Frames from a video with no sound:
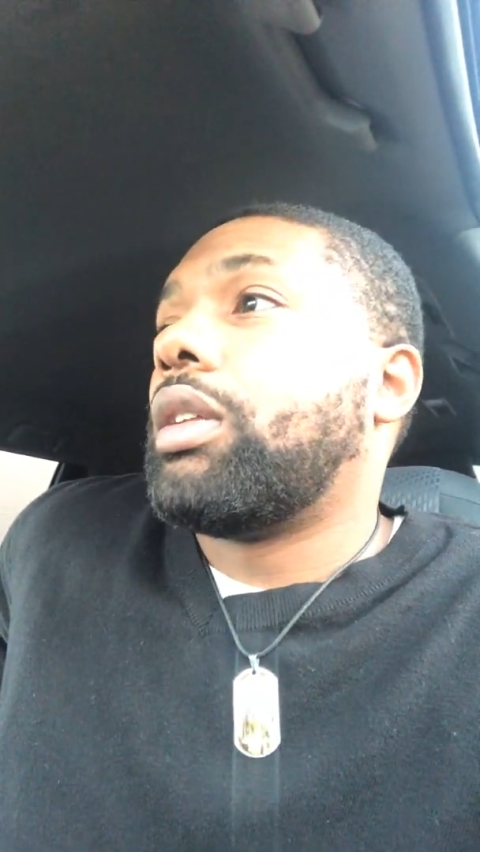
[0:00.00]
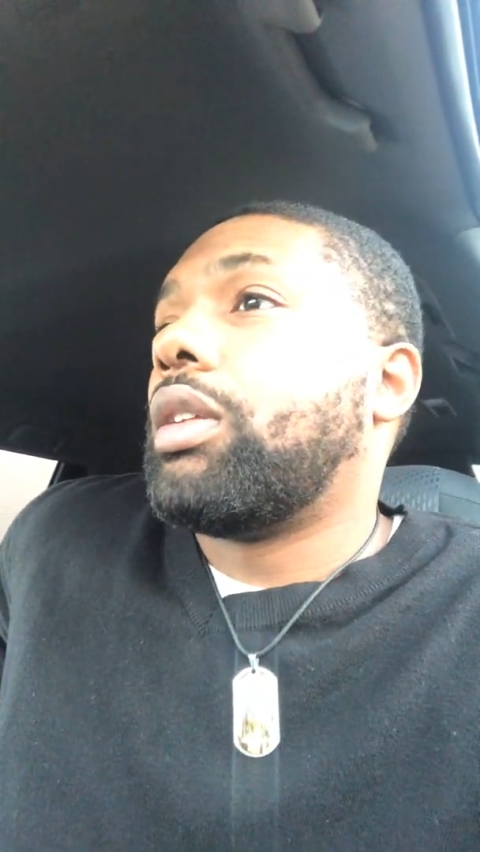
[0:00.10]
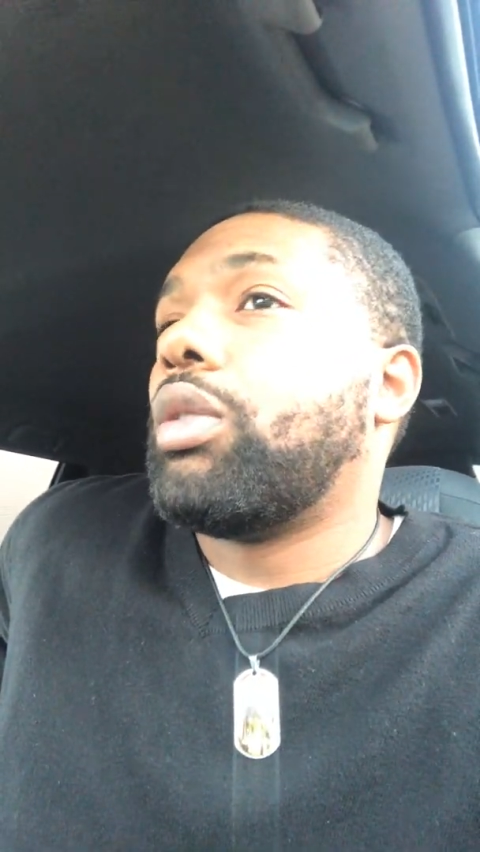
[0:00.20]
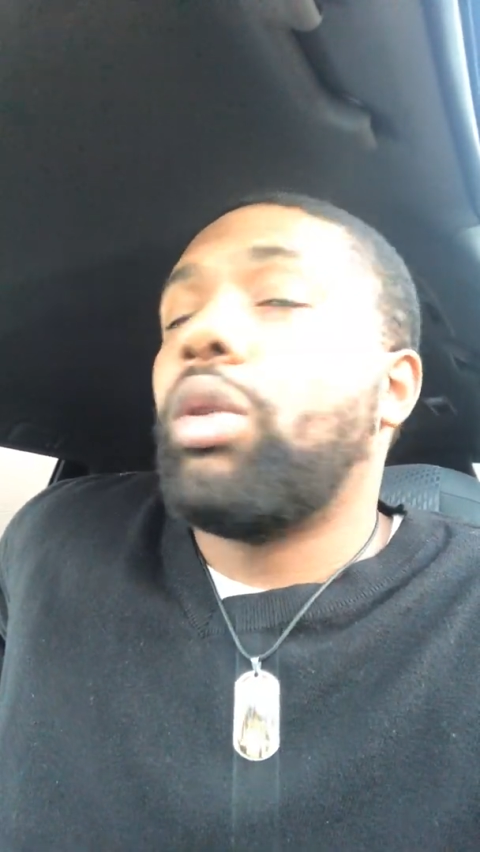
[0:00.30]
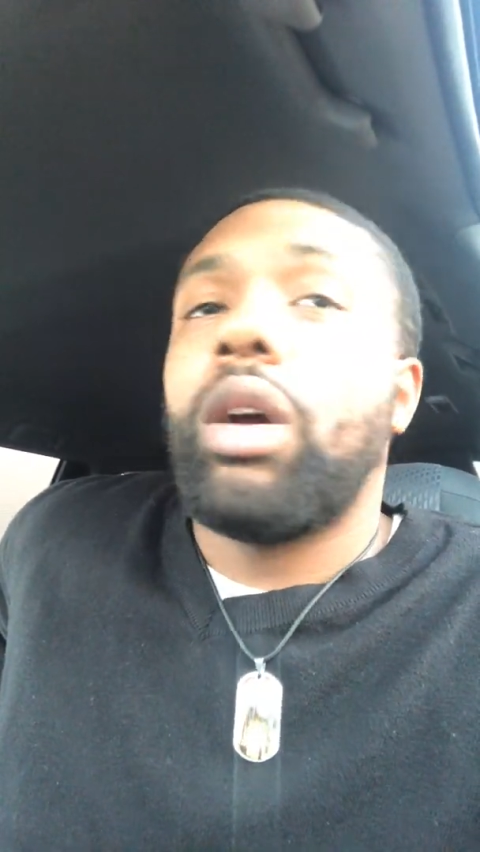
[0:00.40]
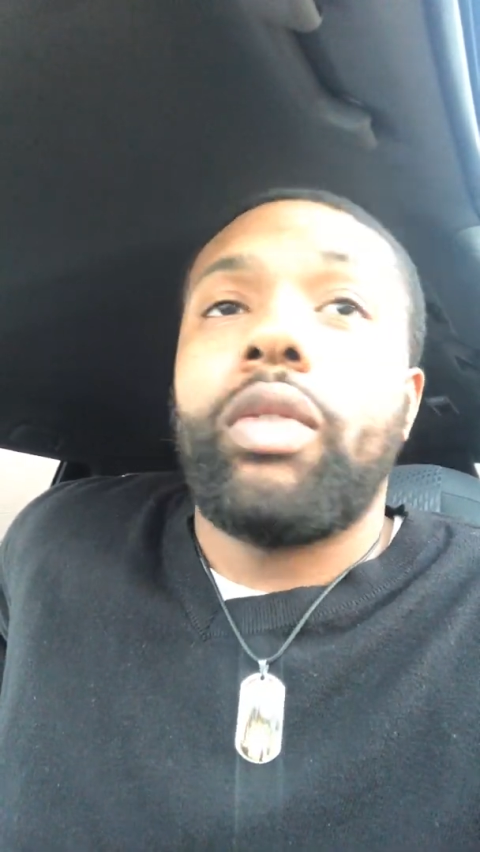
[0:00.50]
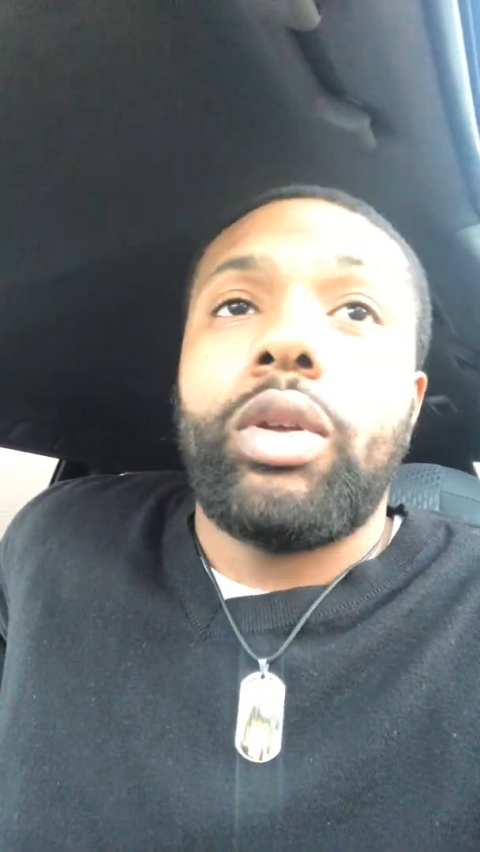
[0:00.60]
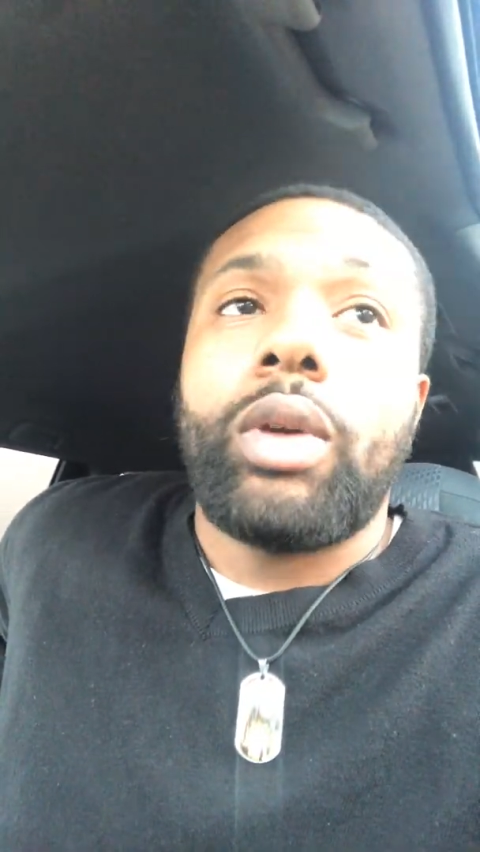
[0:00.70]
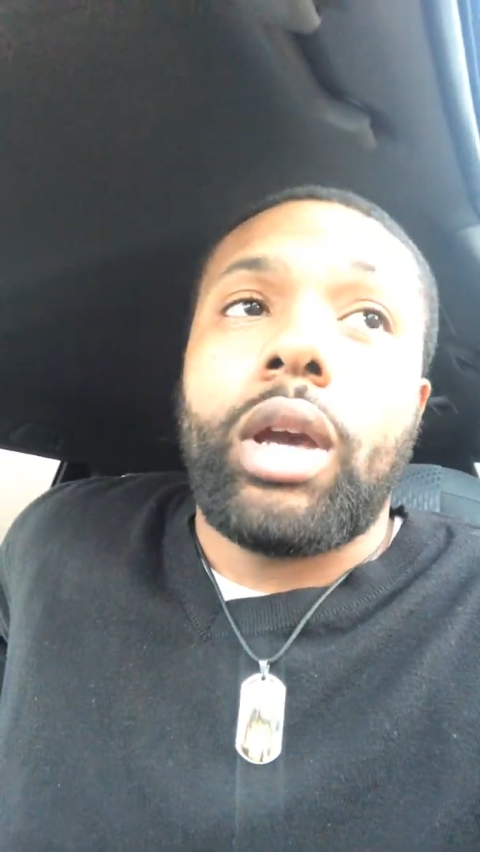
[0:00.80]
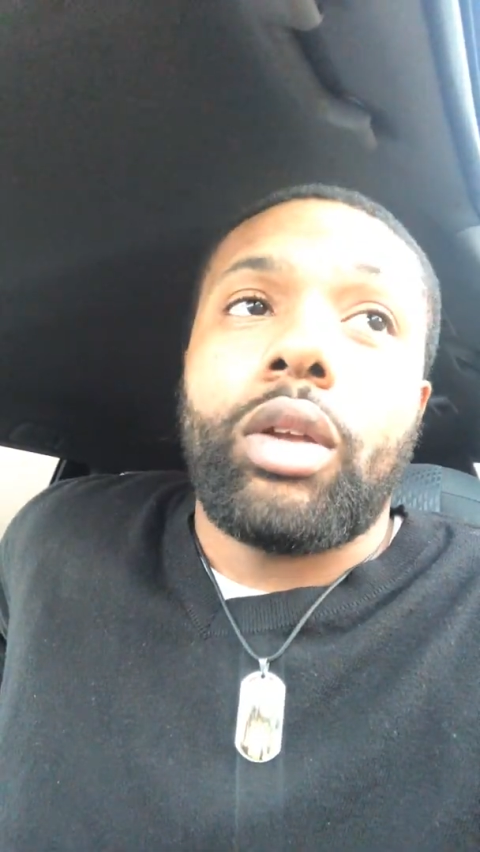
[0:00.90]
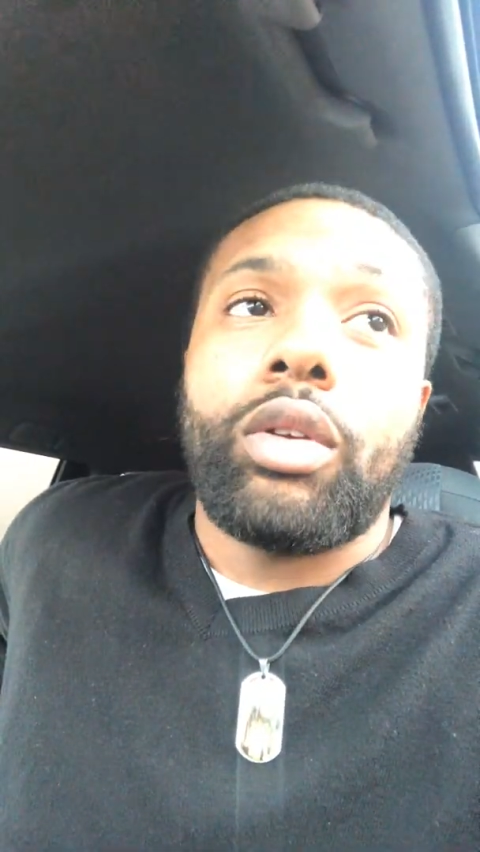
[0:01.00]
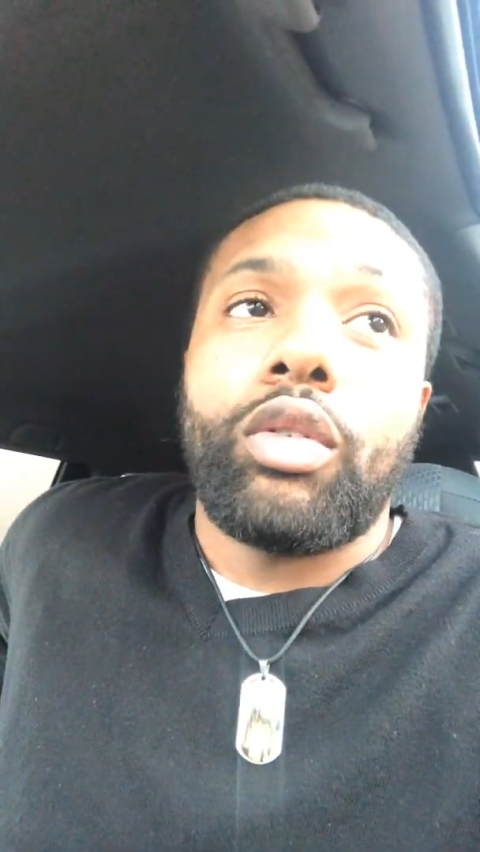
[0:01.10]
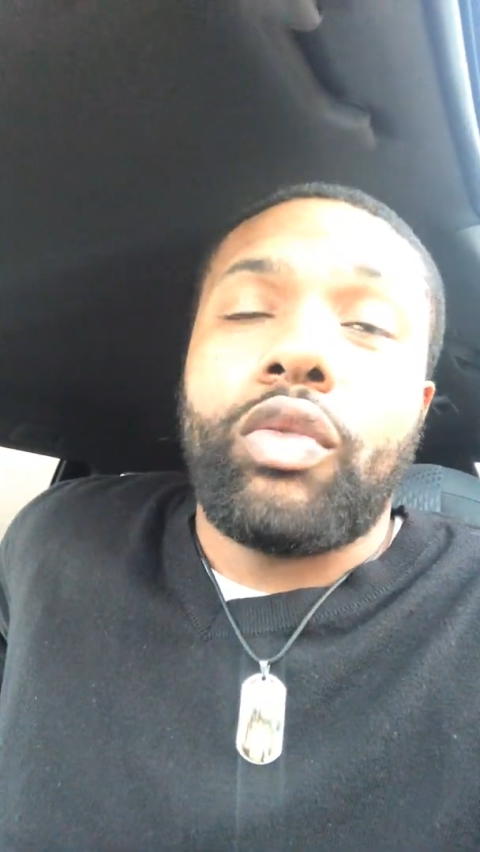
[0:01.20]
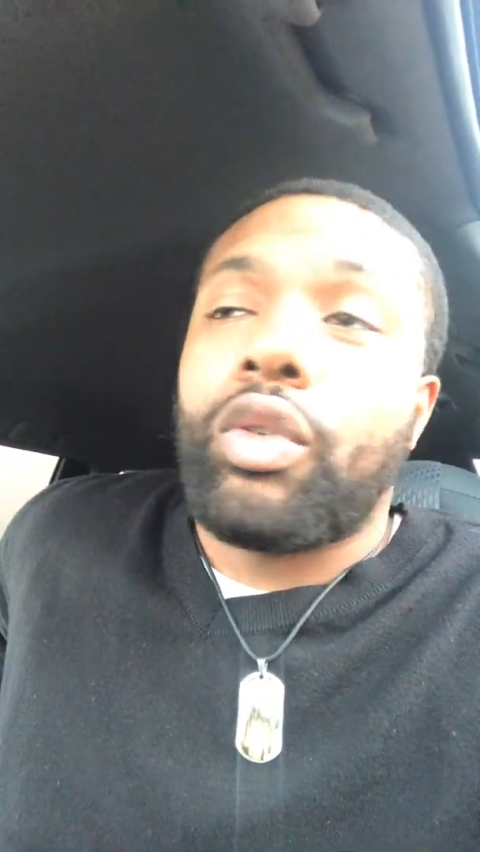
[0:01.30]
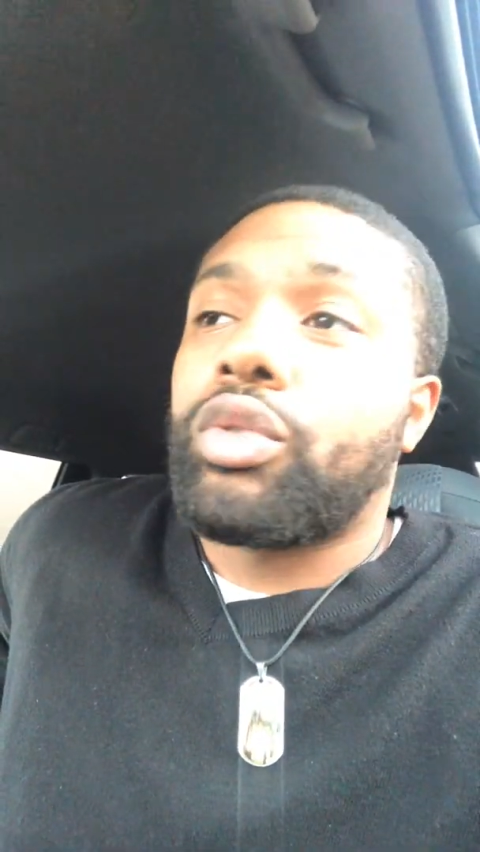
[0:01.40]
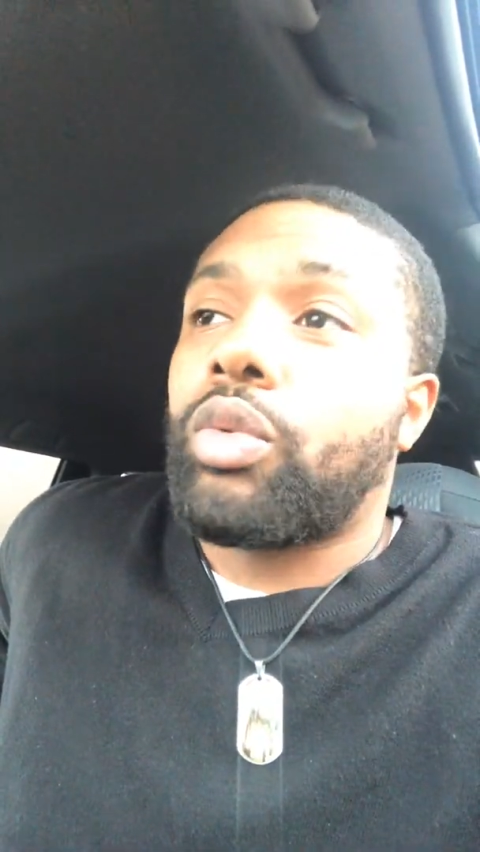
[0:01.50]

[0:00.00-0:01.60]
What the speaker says: whoever you got on your first